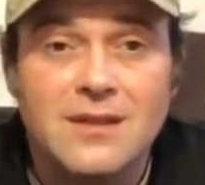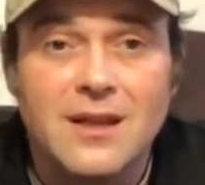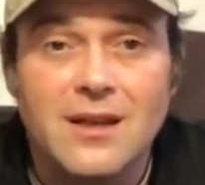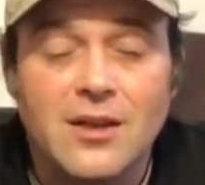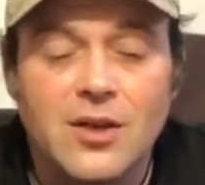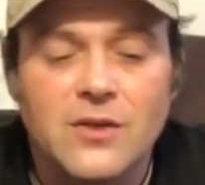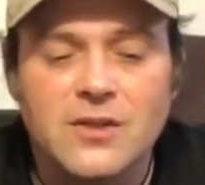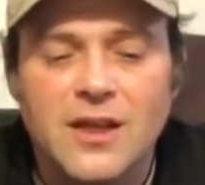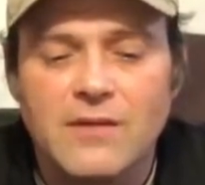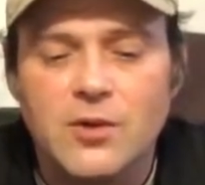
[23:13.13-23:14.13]
going
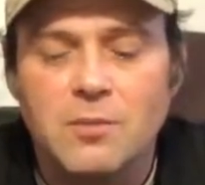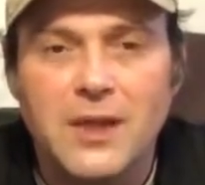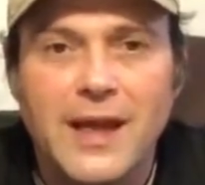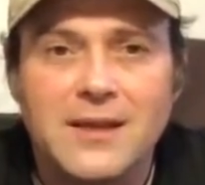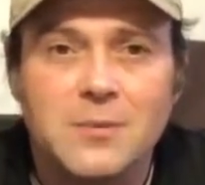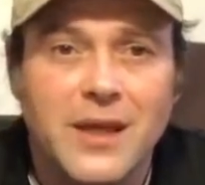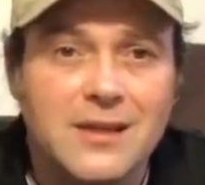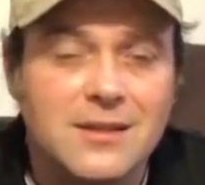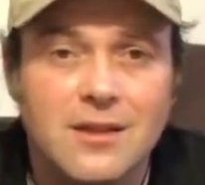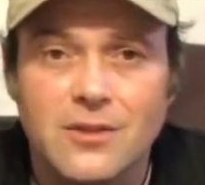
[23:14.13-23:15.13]
to have little black
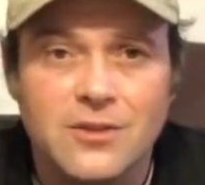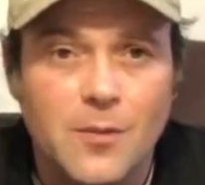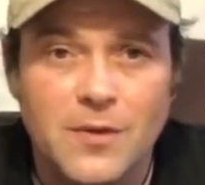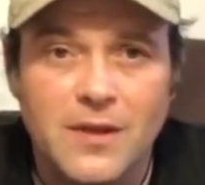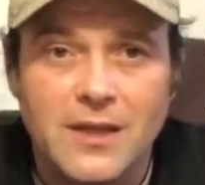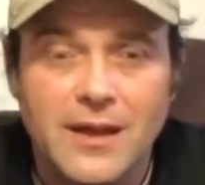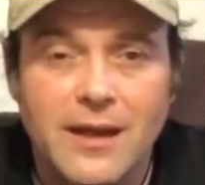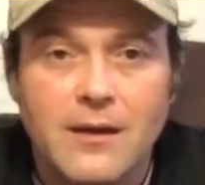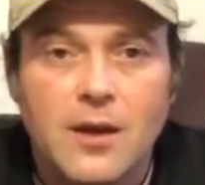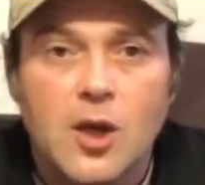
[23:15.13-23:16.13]
specks in it or something like that.